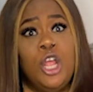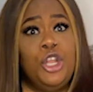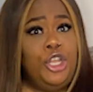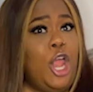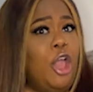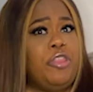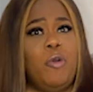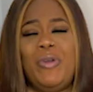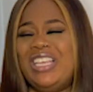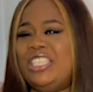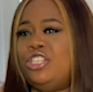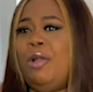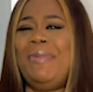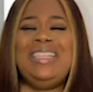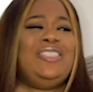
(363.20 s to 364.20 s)
No, the wig is
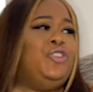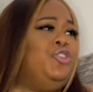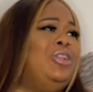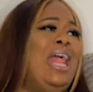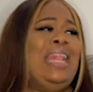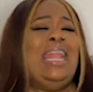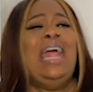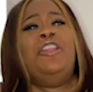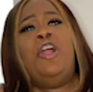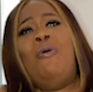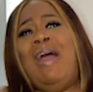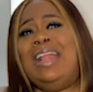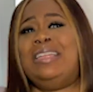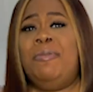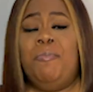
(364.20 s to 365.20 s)
not meant to do like that. No,
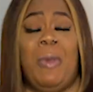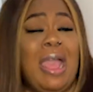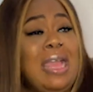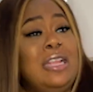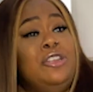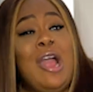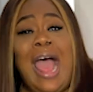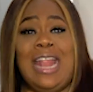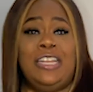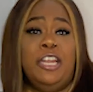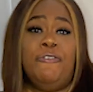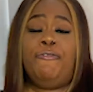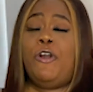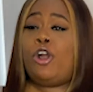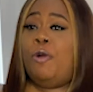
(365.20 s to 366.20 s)
I
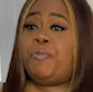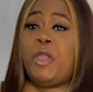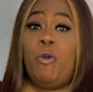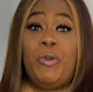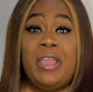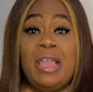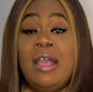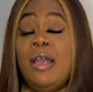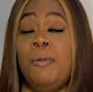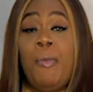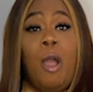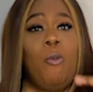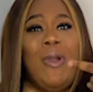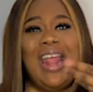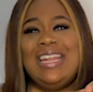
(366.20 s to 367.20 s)
didn't fuck up your wig.
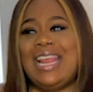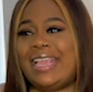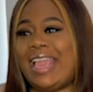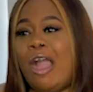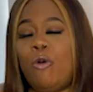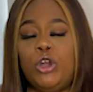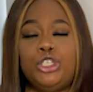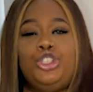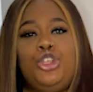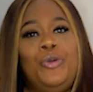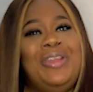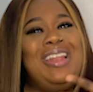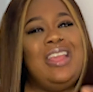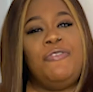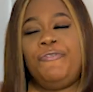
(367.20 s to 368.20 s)
But when the girl was
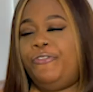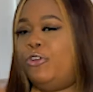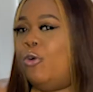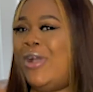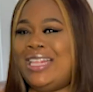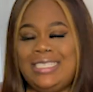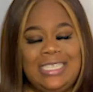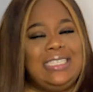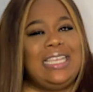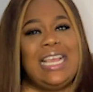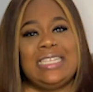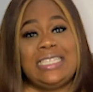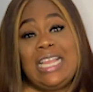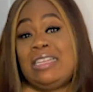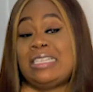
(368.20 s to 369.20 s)
doing influencers'
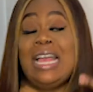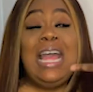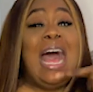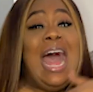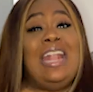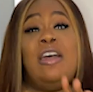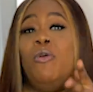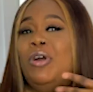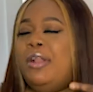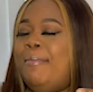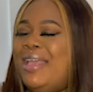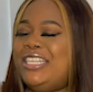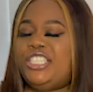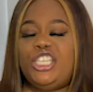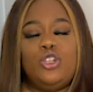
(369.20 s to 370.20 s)
hairstyles, I don't want to
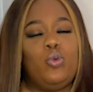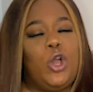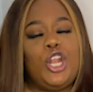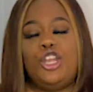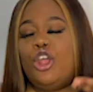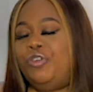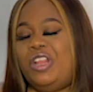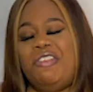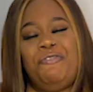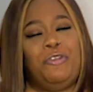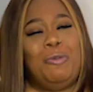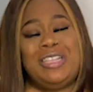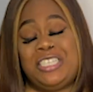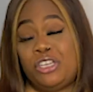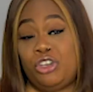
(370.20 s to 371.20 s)
mention one known
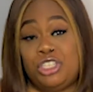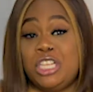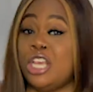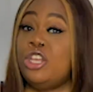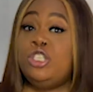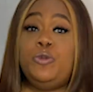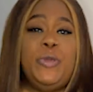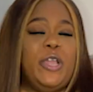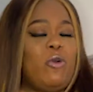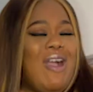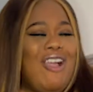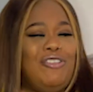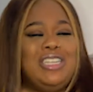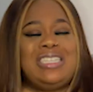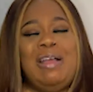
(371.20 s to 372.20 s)
influencer because, to be
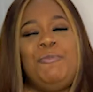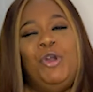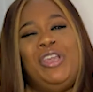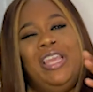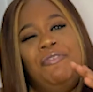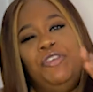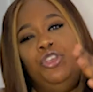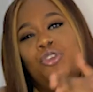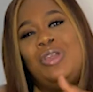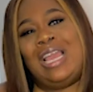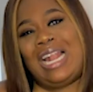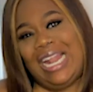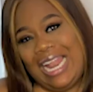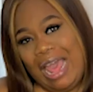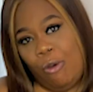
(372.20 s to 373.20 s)
quite honest, I'm not giving you
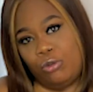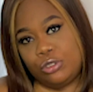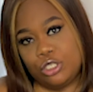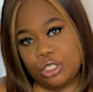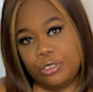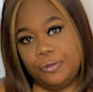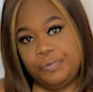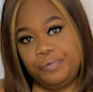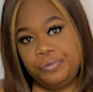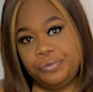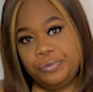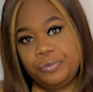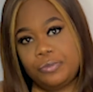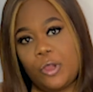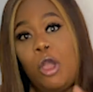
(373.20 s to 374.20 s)
clout
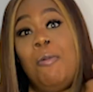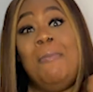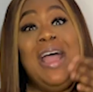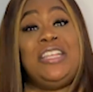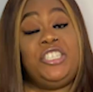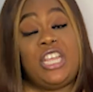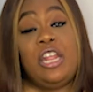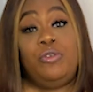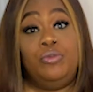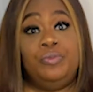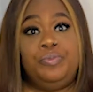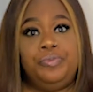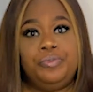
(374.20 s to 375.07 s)
on my channel.